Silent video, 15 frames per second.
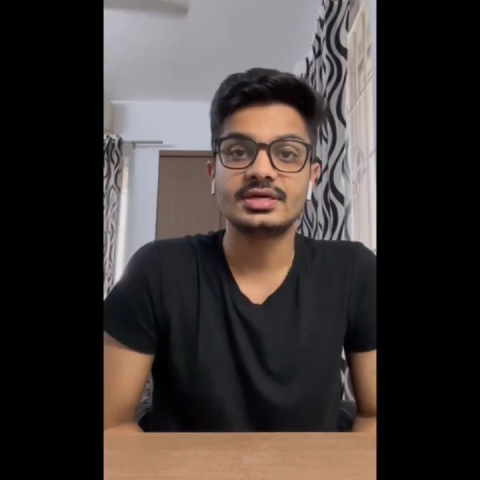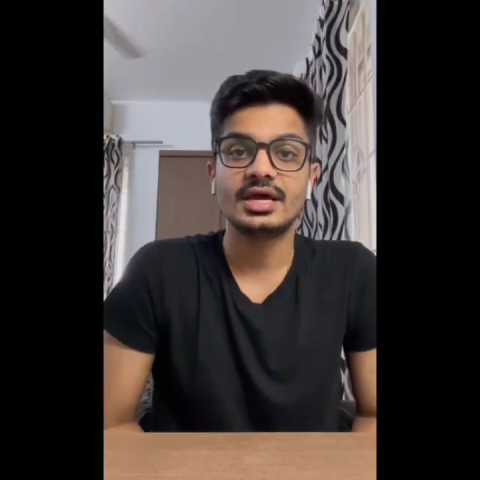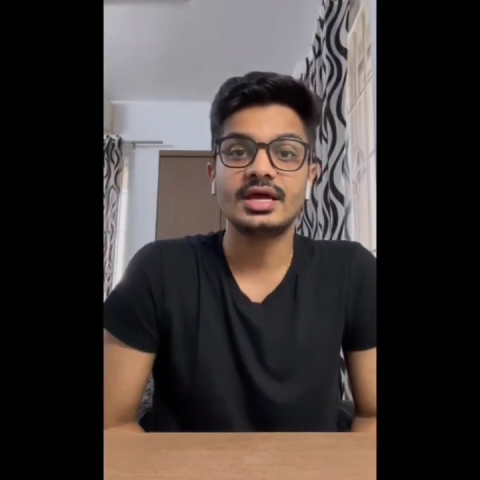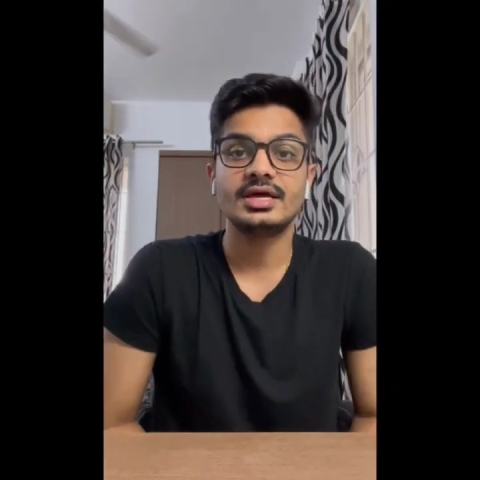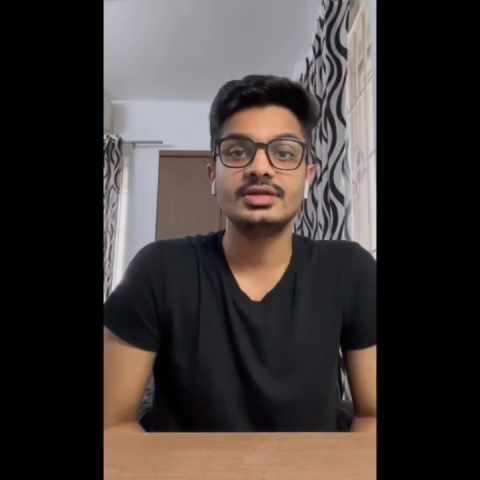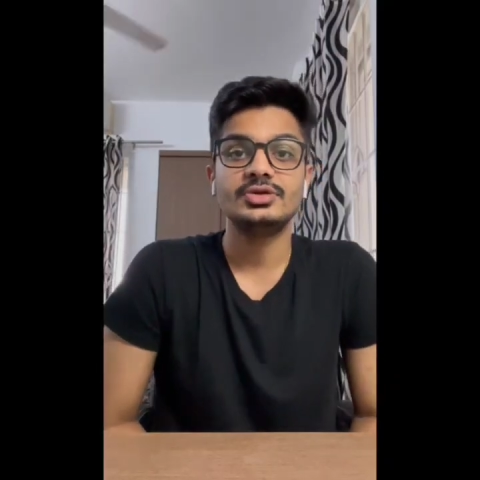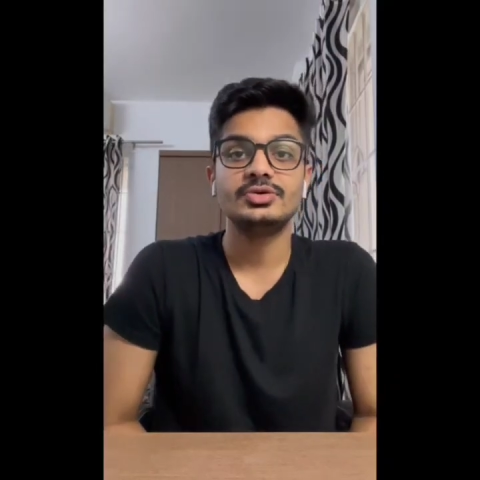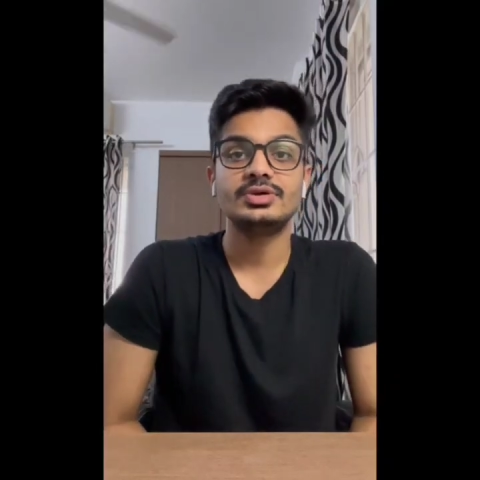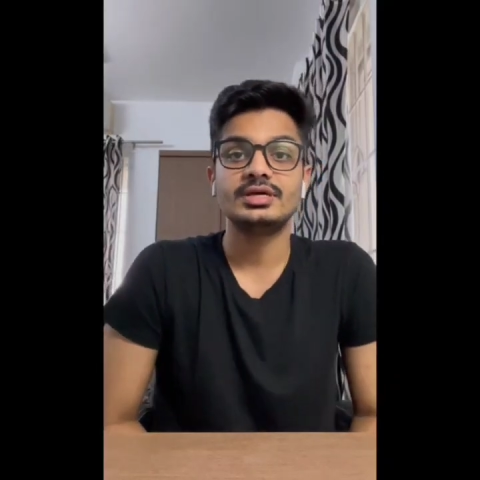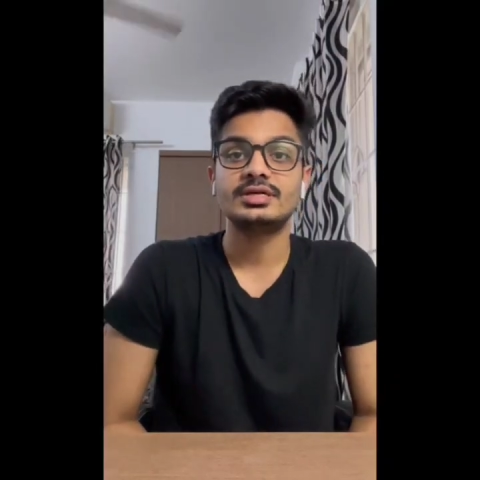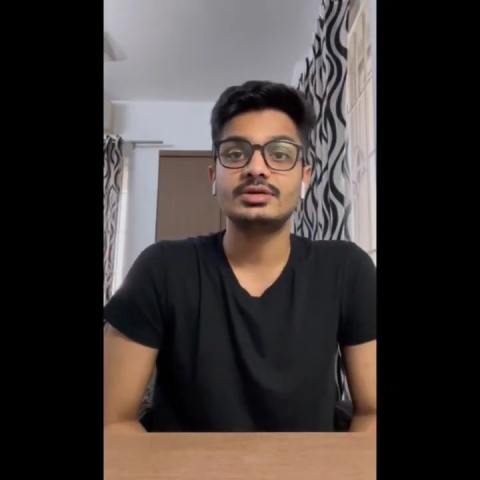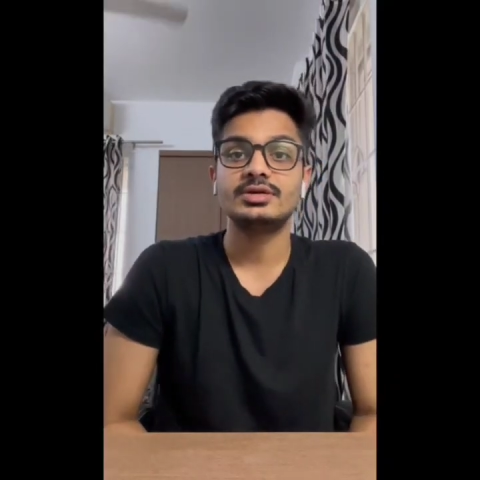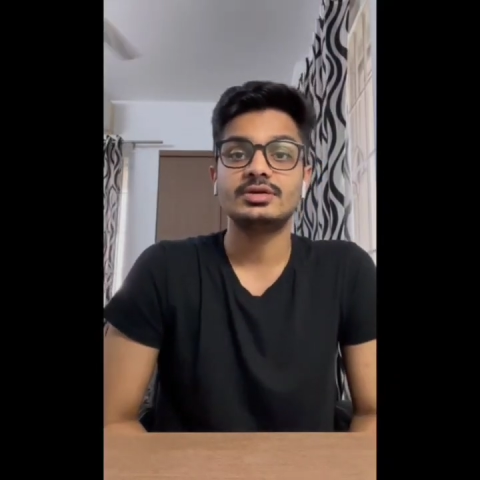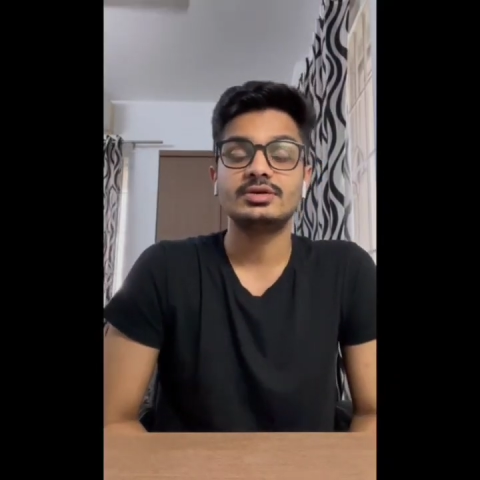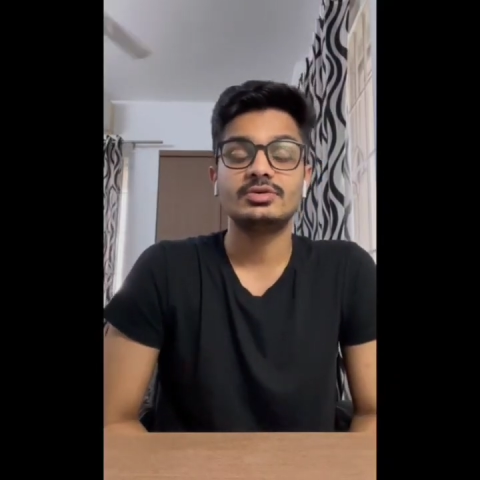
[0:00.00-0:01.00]
and you get
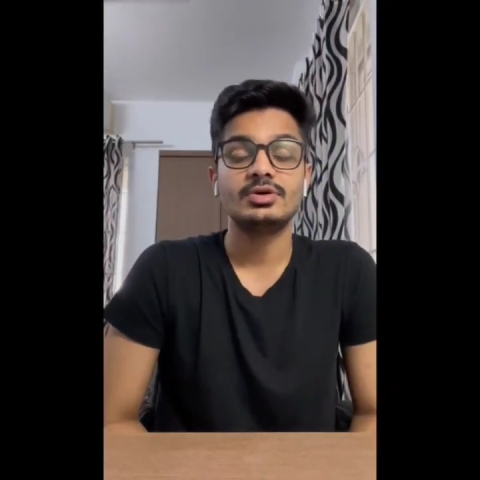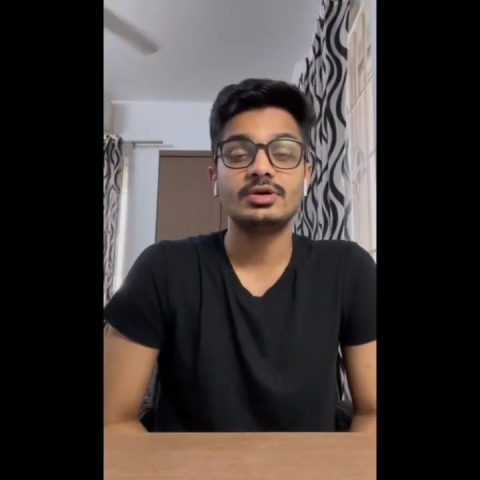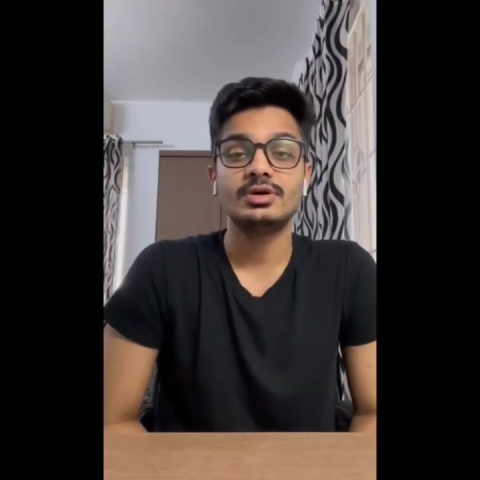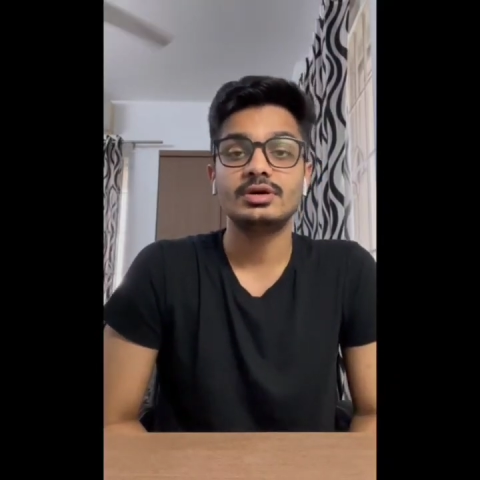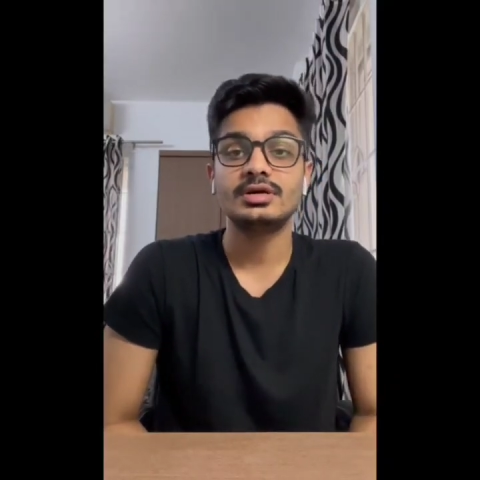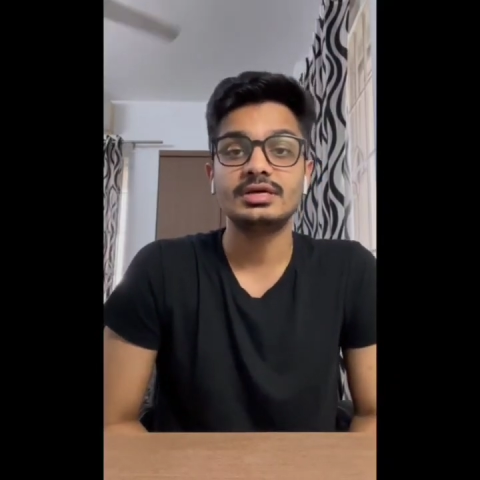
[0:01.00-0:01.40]
a